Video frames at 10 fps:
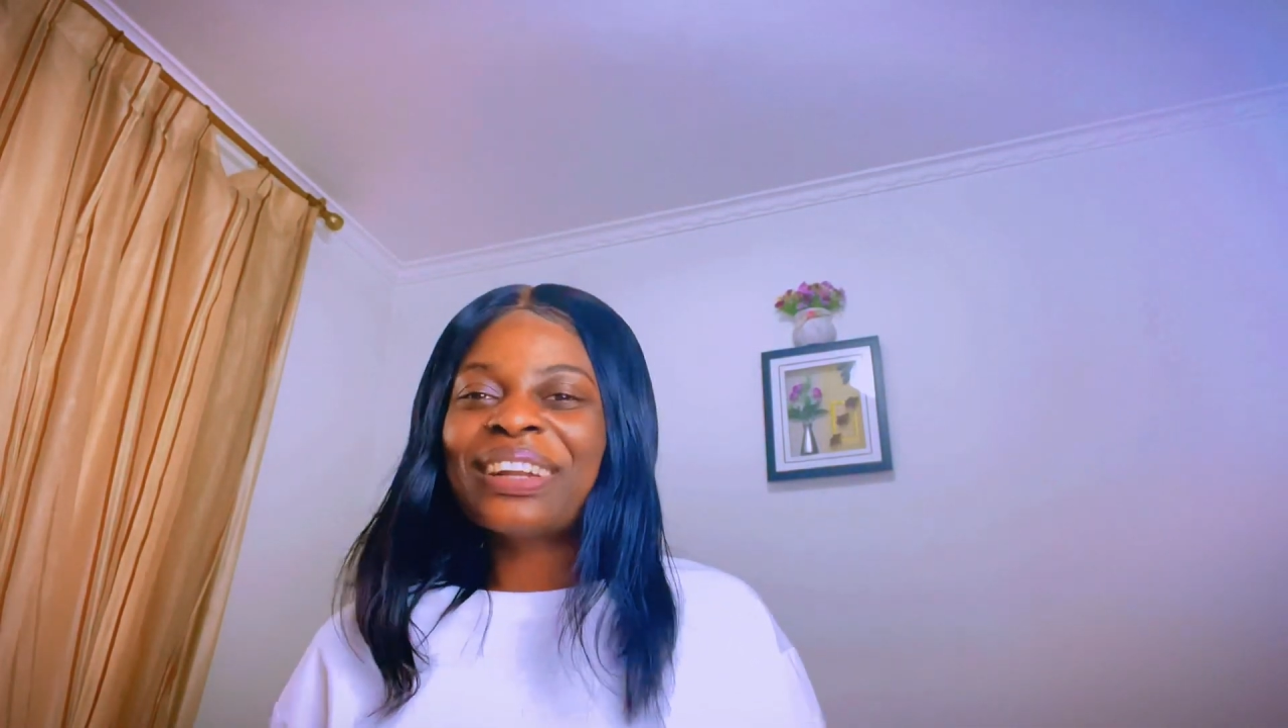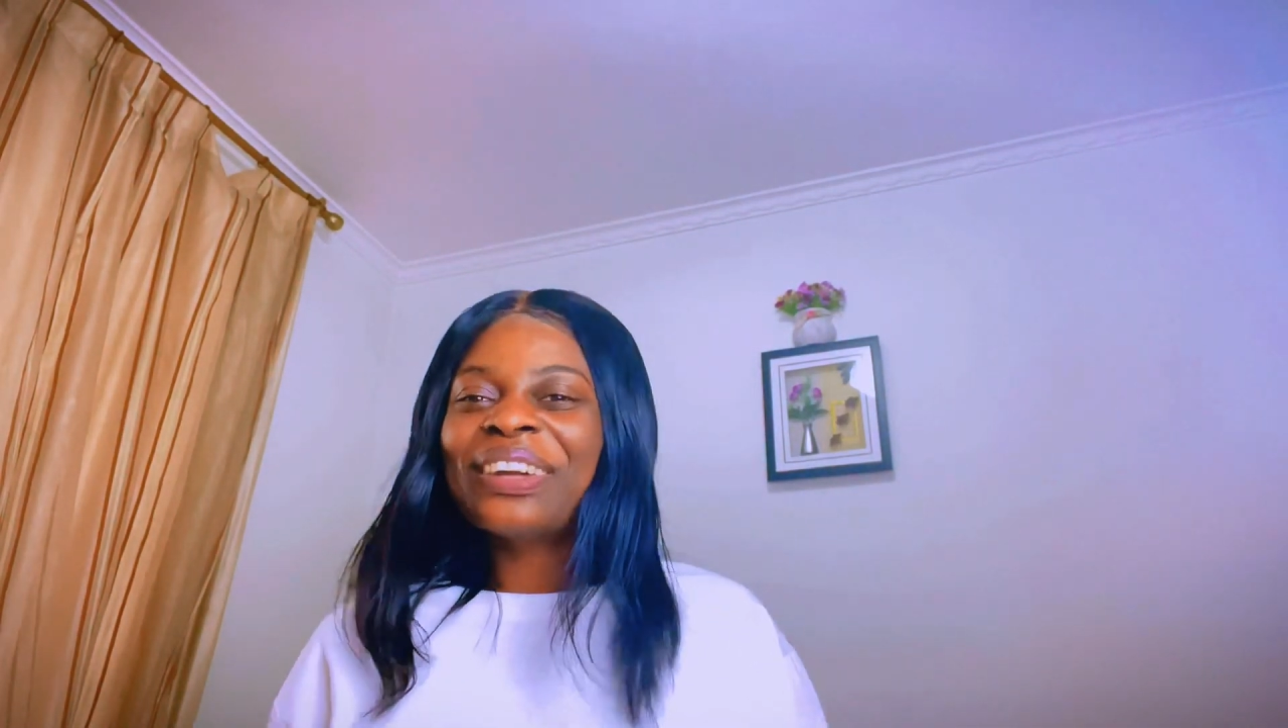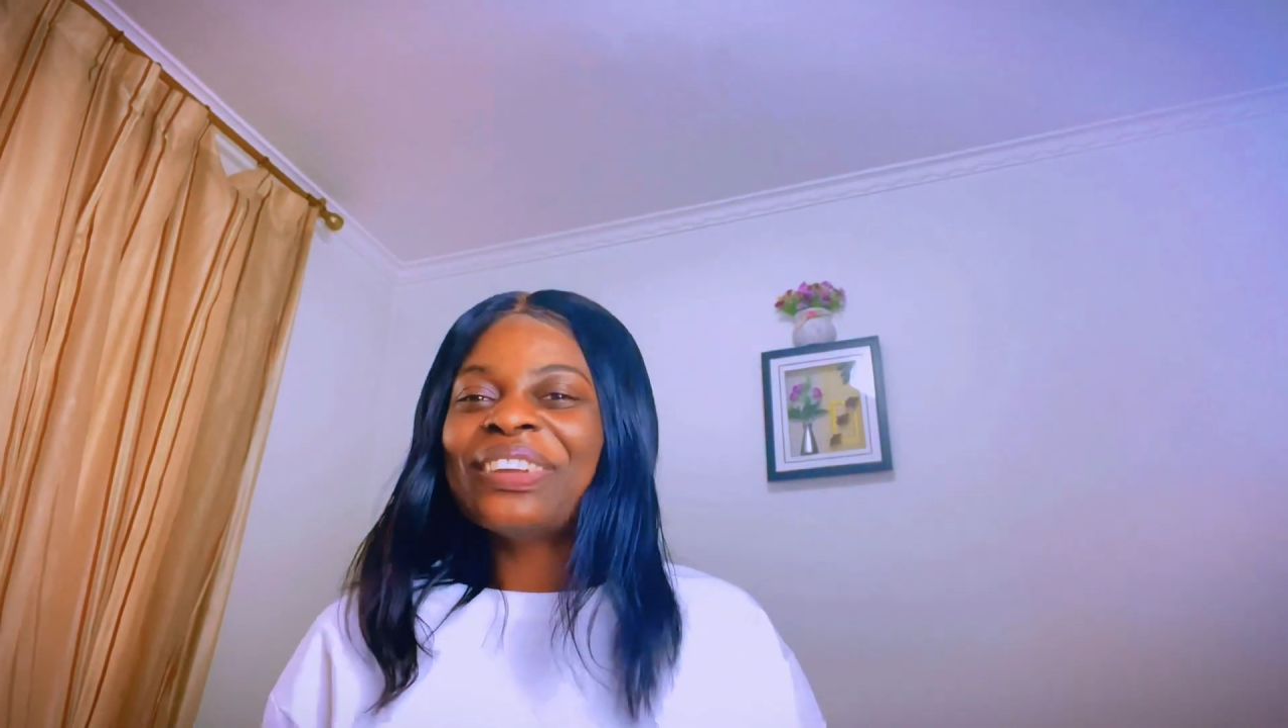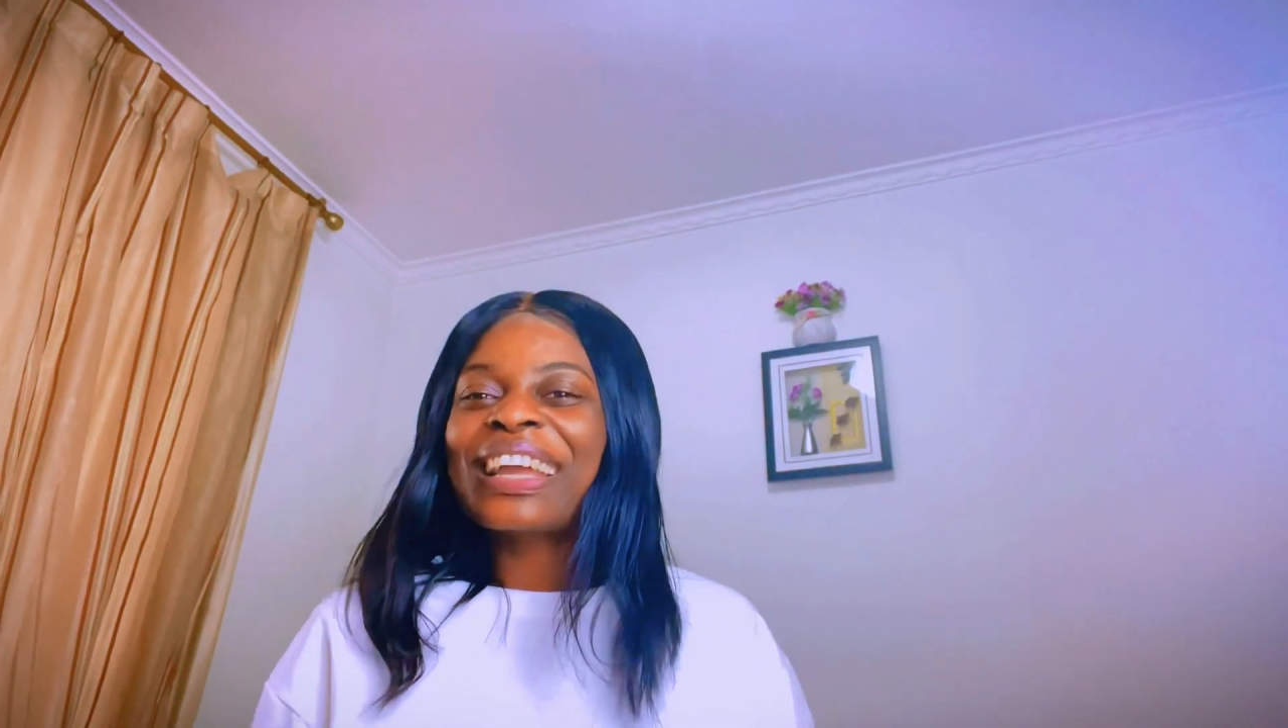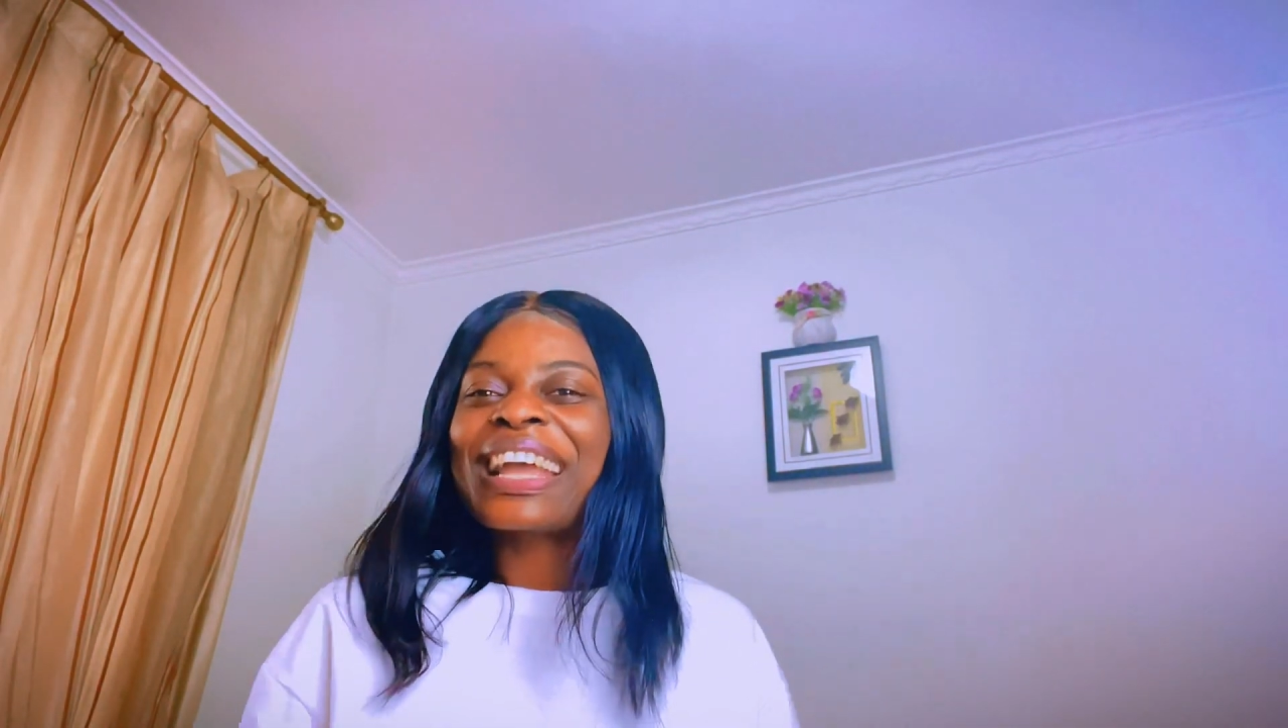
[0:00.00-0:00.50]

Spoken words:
now you